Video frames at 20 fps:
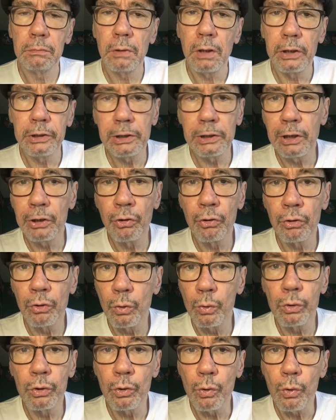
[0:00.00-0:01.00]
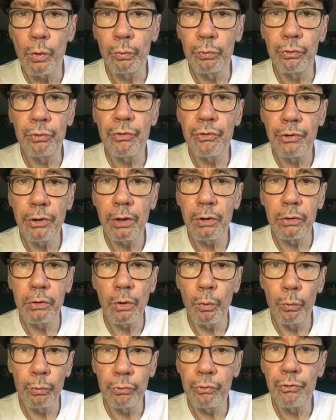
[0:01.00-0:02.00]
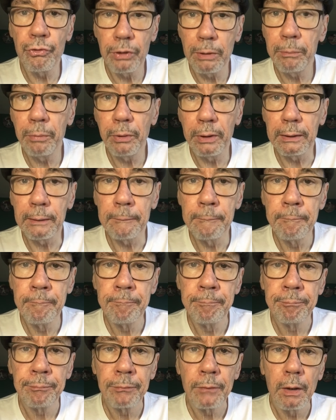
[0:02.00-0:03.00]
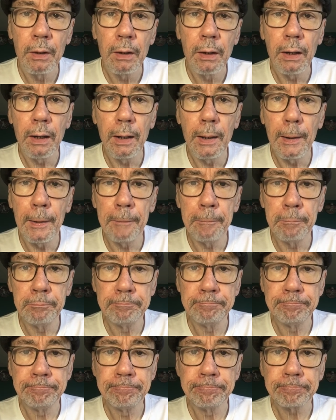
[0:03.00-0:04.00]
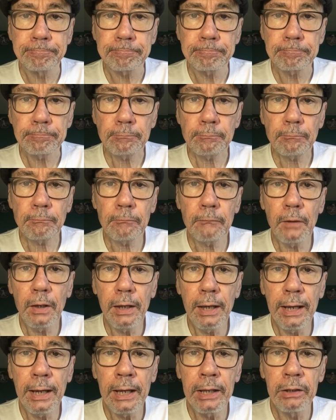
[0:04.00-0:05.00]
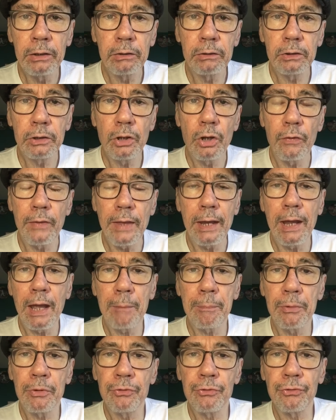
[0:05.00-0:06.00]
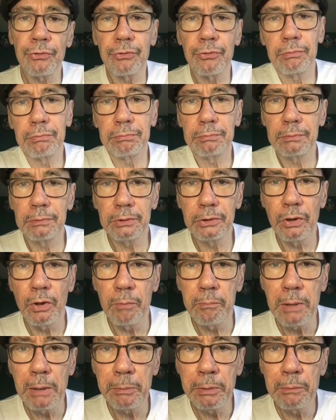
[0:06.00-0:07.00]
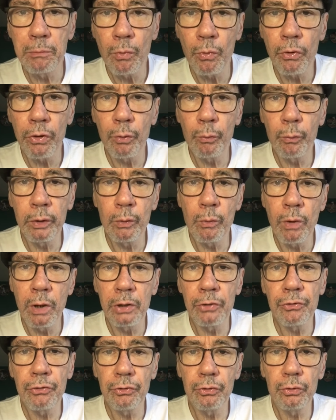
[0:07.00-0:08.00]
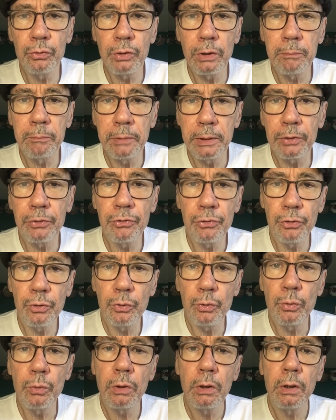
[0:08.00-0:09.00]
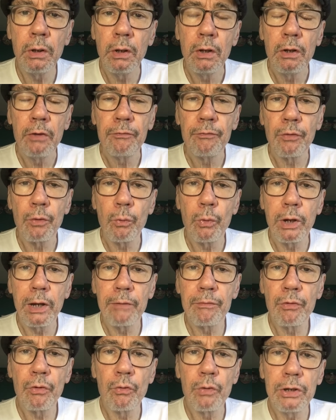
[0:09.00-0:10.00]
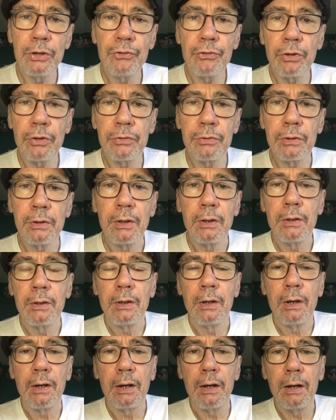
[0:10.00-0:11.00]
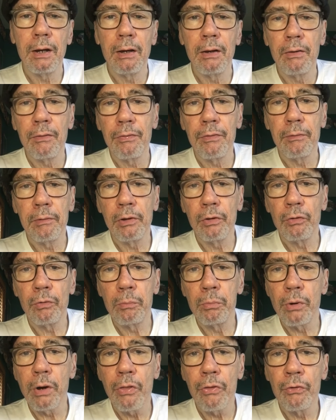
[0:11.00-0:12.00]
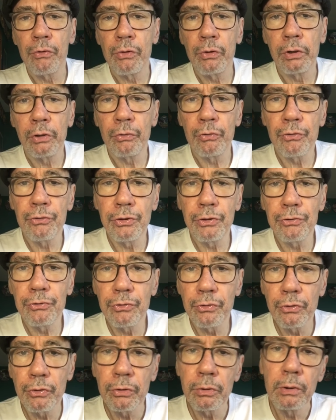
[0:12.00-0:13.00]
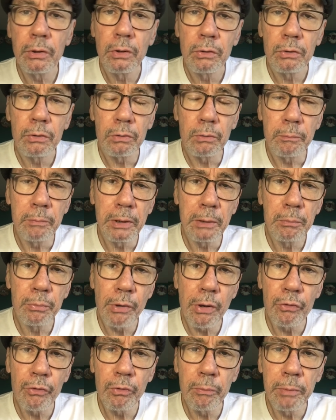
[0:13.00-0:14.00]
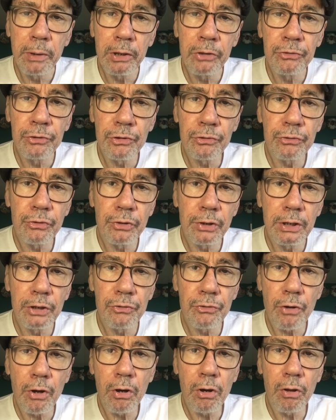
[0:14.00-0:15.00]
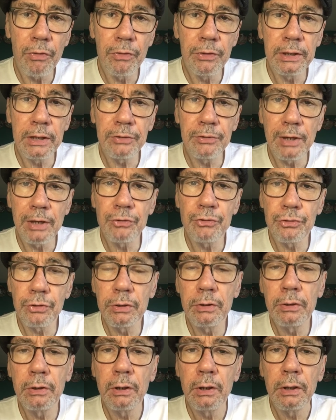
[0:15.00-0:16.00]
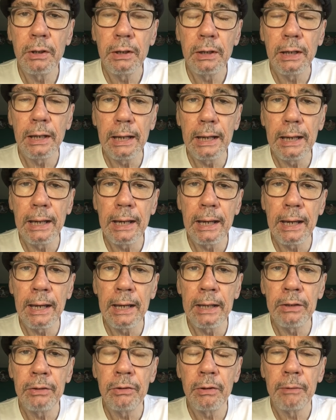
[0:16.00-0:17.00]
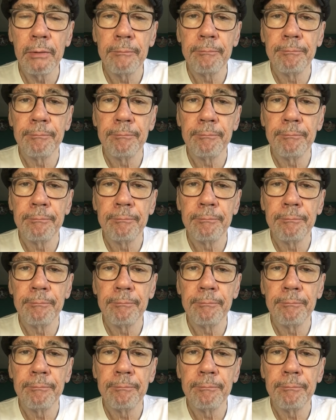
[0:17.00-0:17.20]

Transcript: a younger or an older sibling. And, that happens, maybe more than we want to admit to. For whatever reason, the little brother or little sister or big brother or big sister gets all the attention, and